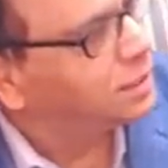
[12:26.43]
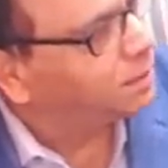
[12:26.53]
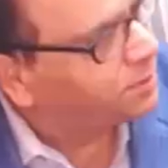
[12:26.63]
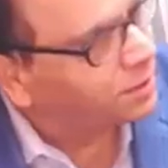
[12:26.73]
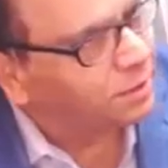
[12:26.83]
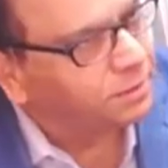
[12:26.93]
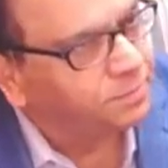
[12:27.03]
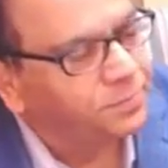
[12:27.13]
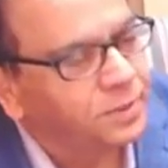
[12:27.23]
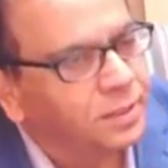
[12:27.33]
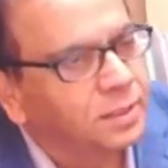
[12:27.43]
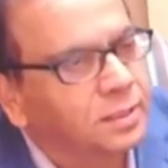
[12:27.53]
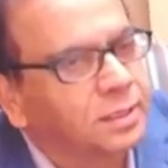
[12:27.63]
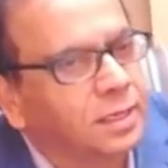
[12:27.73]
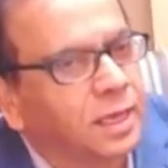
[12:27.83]
American,
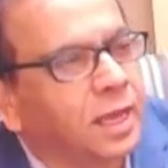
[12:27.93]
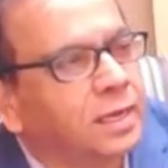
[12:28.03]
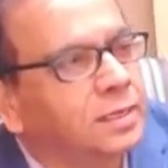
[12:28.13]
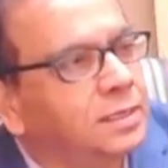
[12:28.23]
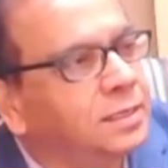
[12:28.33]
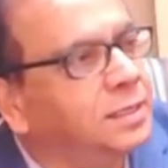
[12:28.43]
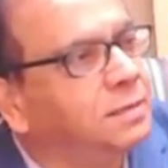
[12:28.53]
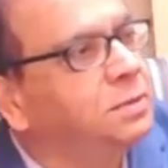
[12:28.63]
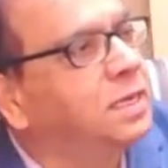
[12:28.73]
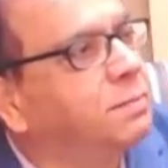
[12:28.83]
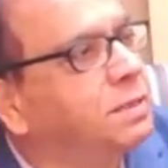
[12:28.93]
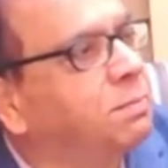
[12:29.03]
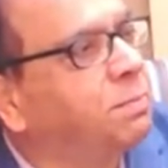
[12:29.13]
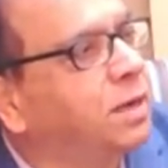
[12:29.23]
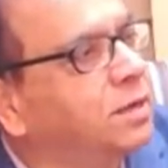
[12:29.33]
and he became the
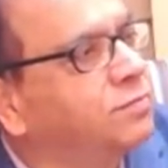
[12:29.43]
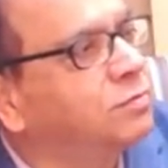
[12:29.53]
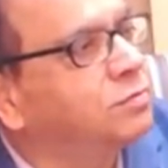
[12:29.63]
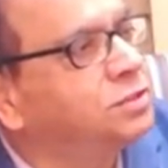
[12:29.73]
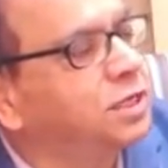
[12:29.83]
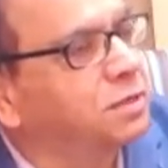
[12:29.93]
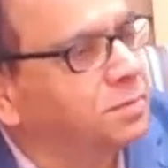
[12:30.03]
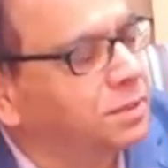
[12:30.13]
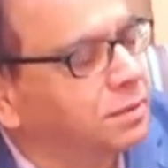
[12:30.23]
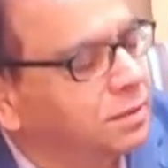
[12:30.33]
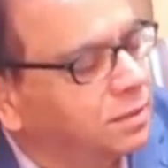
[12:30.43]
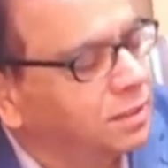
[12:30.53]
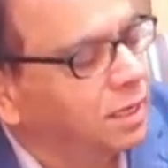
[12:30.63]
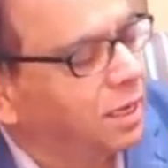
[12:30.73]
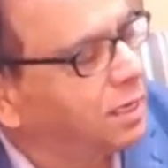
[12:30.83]
powerful chairman.
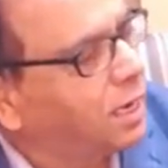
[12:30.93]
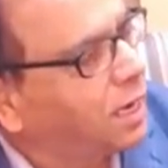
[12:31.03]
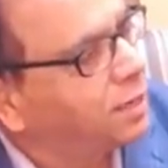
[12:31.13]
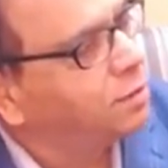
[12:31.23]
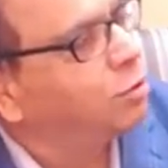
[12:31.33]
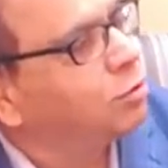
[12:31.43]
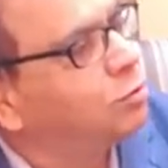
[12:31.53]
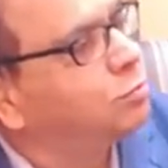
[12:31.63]
And I got to